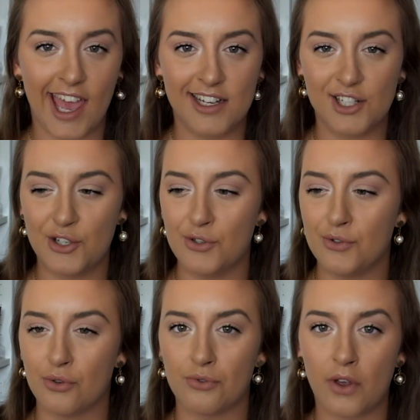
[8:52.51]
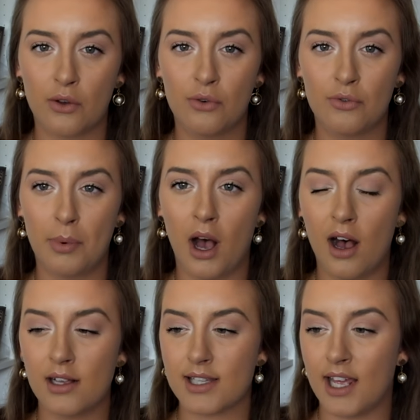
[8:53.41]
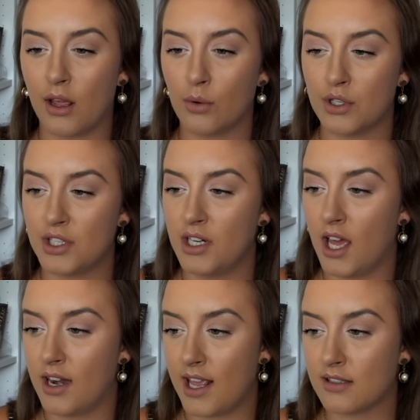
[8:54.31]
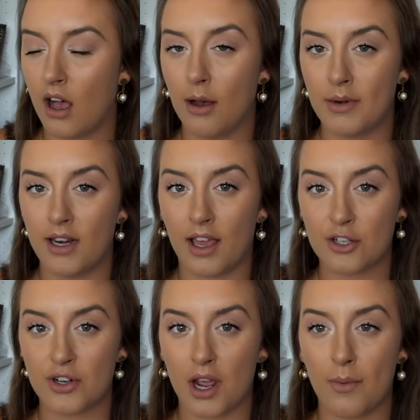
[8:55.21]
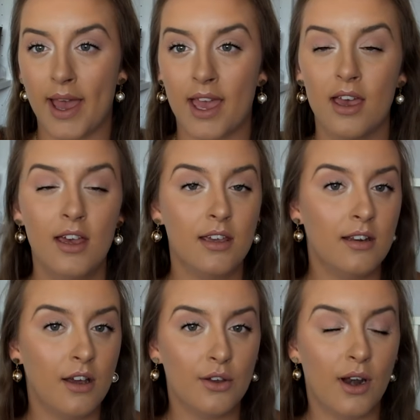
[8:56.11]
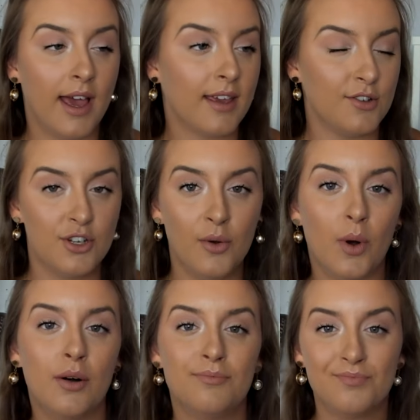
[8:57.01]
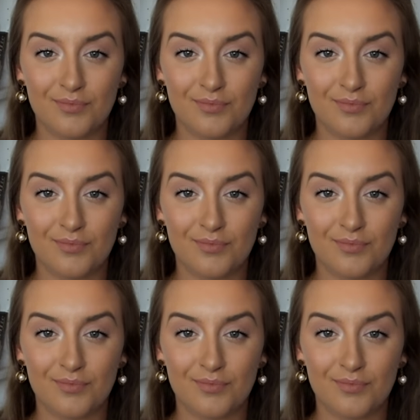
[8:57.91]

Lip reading: get into your vocal part and I want you to learn this harmony like straight away, you know, you're like, do you know what,